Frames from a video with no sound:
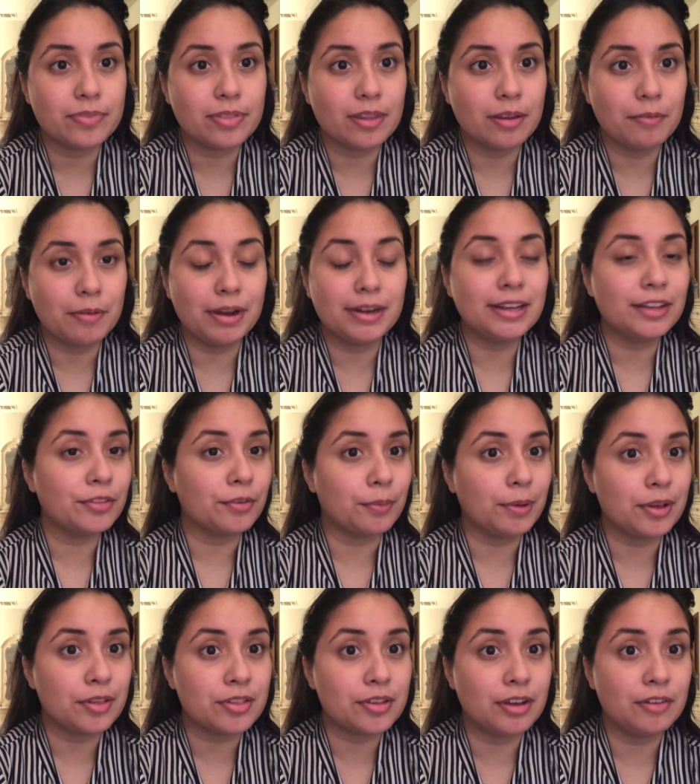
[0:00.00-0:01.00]
running the
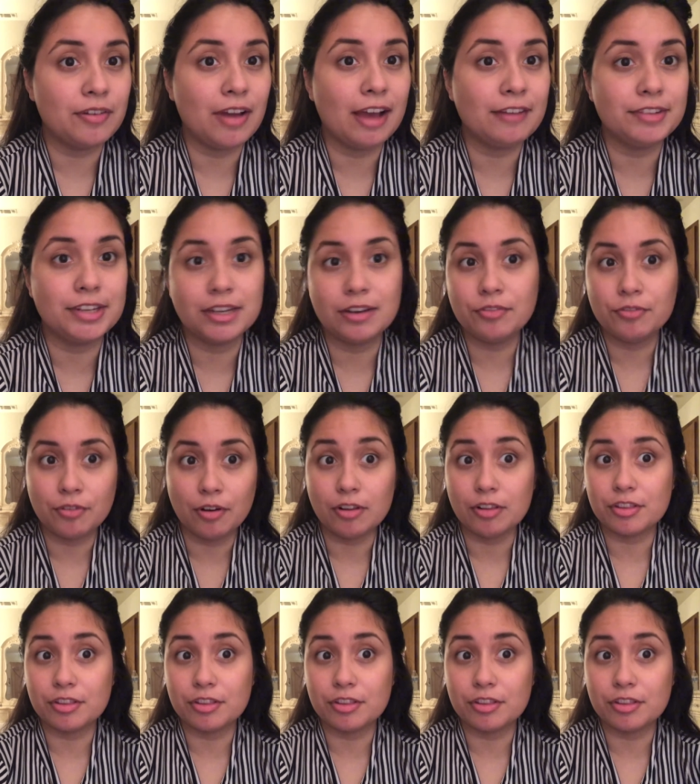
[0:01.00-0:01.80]
risk of having false